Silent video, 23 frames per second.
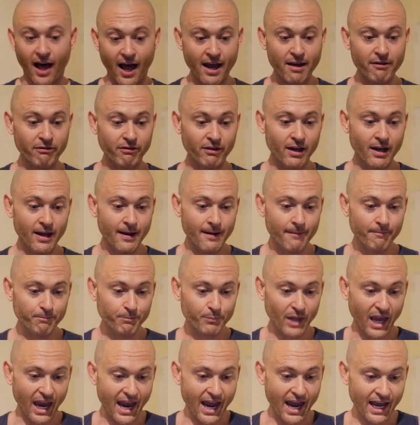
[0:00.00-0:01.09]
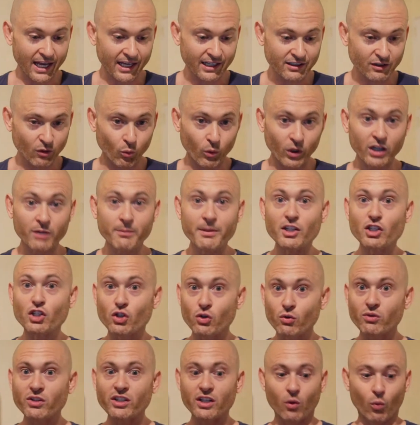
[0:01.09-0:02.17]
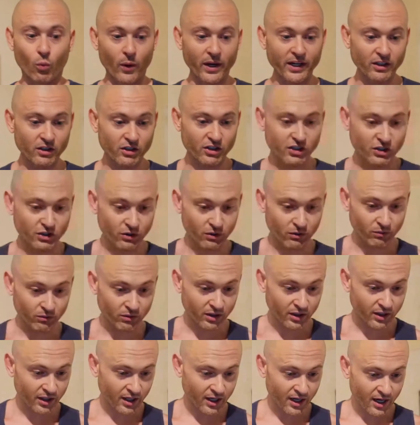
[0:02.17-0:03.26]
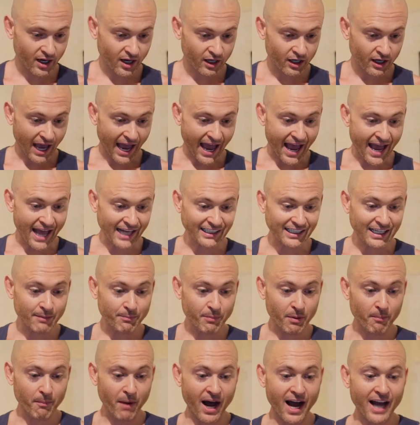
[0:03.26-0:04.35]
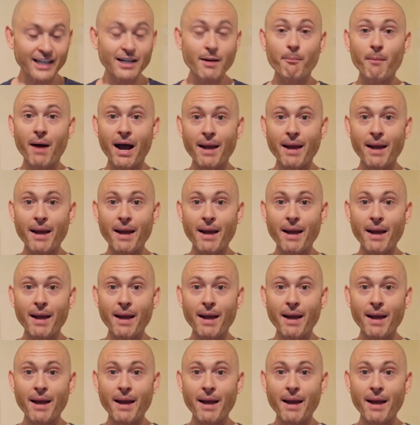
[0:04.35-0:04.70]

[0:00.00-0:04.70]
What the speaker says: live, and we're going to be choosing a winner soon. And keep in mind,